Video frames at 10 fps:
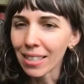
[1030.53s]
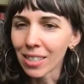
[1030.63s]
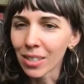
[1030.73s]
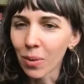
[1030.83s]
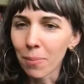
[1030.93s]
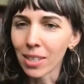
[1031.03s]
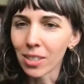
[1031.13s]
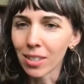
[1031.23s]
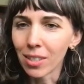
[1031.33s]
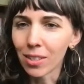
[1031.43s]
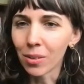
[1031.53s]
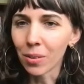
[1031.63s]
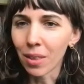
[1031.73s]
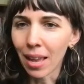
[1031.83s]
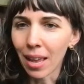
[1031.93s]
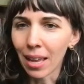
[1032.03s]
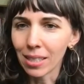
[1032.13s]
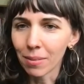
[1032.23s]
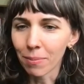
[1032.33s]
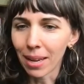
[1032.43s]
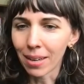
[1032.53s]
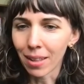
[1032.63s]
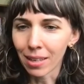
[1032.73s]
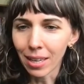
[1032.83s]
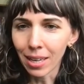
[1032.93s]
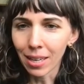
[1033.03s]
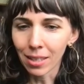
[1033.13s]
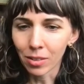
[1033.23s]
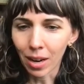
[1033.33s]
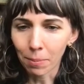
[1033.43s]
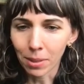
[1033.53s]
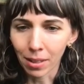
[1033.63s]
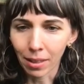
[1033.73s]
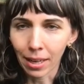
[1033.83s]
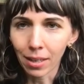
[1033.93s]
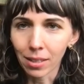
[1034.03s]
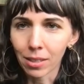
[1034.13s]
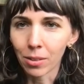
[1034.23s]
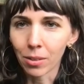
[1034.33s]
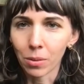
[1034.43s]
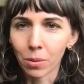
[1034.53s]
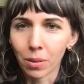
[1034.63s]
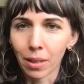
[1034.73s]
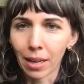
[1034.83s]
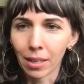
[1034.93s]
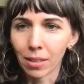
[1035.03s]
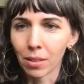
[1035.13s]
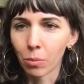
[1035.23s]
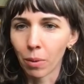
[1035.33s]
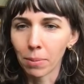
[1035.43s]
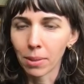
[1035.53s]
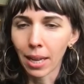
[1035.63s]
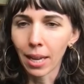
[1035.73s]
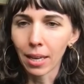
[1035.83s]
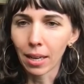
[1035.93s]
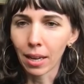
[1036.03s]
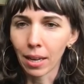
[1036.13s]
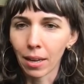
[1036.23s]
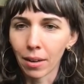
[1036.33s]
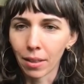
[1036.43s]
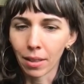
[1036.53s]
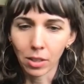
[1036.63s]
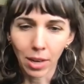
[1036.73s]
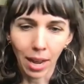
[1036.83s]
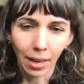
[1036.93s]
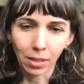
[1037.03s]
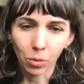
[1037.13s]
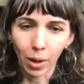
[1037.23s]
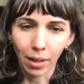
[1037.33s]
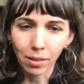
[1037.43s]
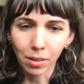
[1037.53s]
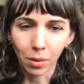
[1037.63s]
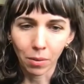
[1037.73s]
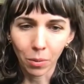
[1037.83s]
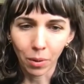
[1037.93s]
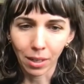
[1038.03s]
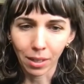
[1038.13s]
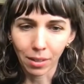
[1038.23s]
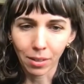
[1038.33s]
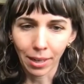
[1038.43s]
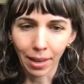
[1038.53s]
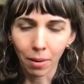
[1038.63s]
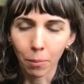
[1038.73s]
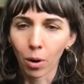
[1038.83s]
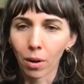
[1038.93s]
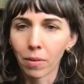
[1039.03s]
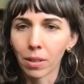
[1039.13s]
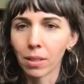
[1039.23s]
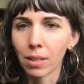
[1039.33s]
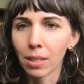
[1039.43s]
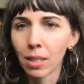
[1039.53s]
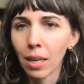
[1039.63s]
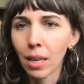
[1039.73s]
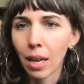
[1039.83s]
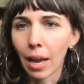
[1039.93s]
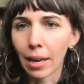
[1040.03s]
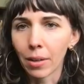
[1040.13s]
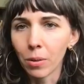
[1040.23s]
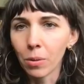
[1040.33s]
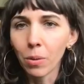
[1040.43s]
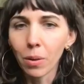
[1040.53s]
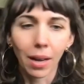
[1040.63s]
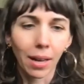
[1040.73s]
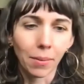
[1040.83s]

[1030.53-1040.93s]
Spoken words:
just want to mention too that my colleague Nina dropped a link to Lane's website in the chat as well. So if you want to check out more of his haiku,